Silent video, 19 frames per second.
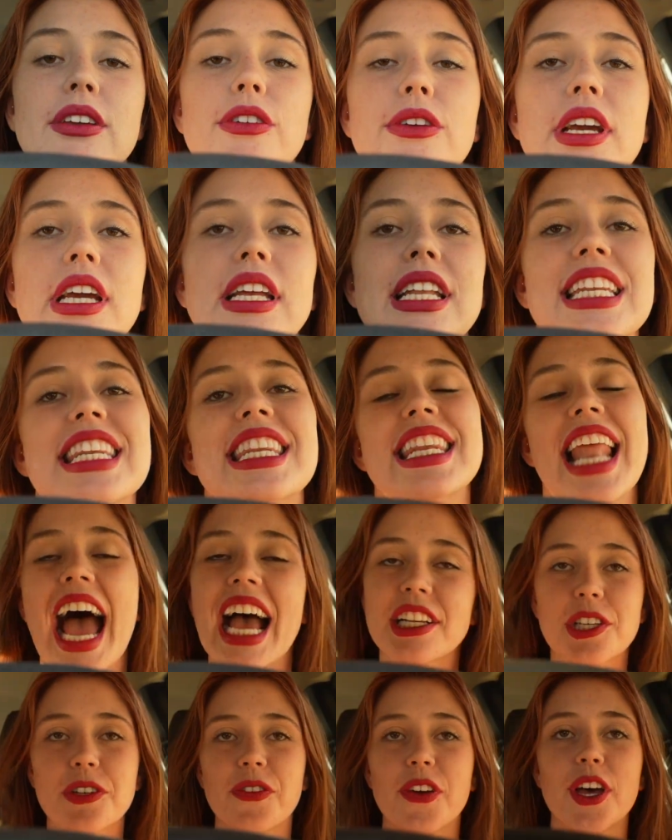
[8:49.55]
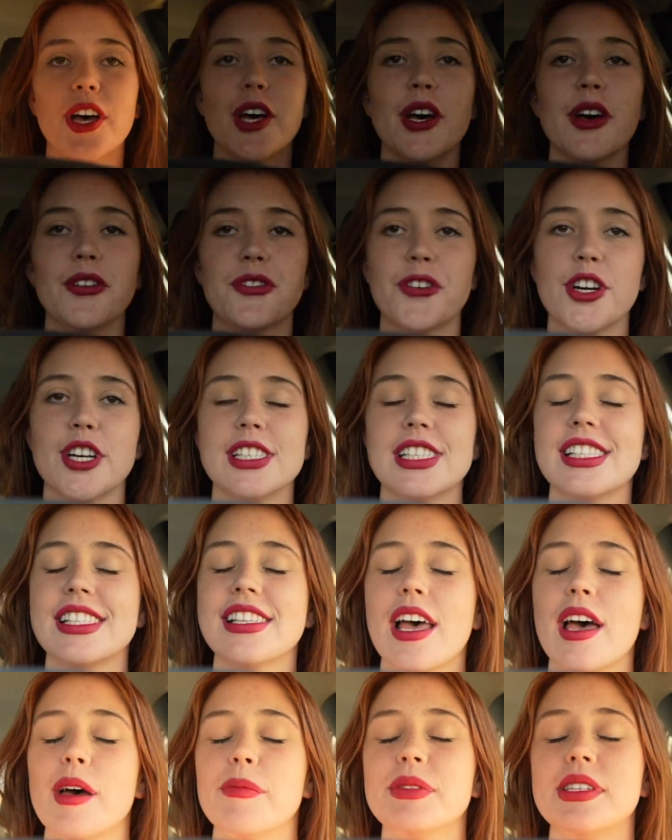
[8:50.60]
and greet in Nashville for
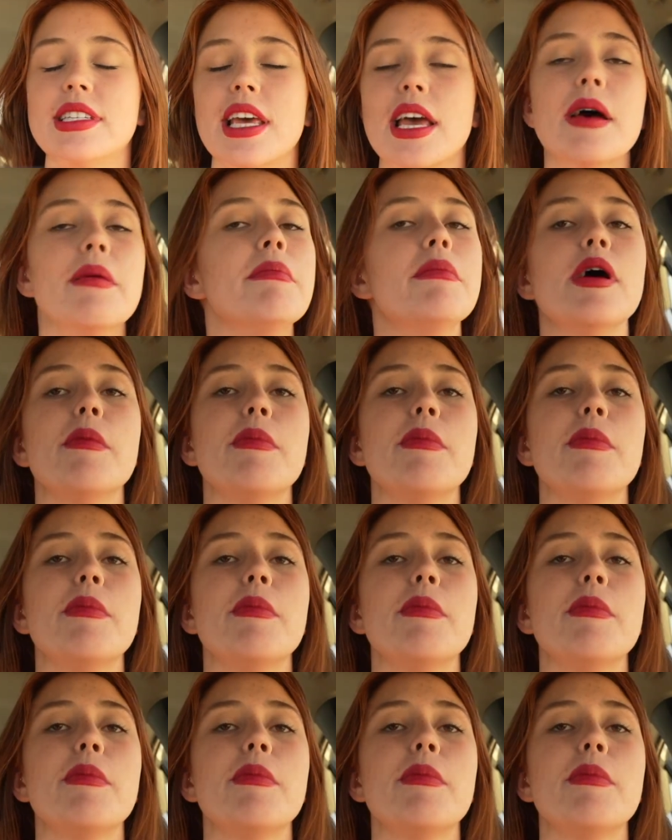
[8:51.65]
September,